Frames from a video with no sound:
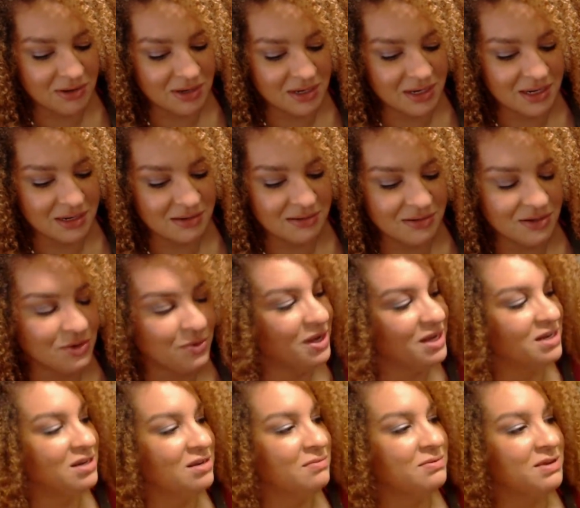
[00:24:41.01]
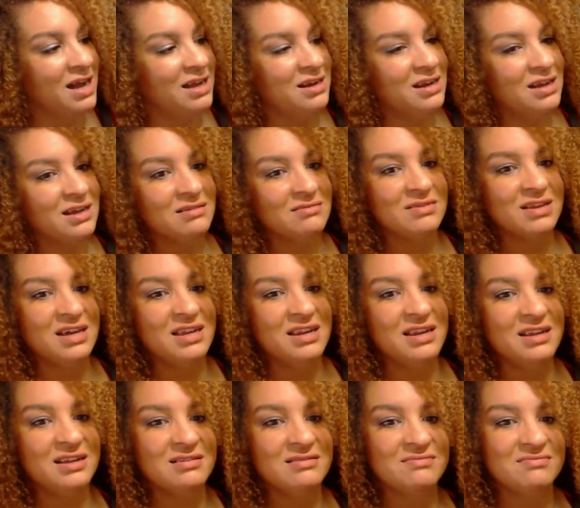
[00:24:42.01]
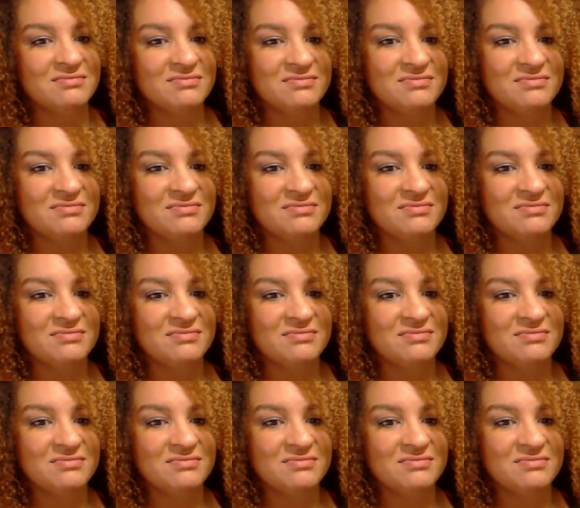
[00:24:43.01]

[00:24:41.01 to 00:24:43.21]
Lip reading: And then you'll end up kind of getting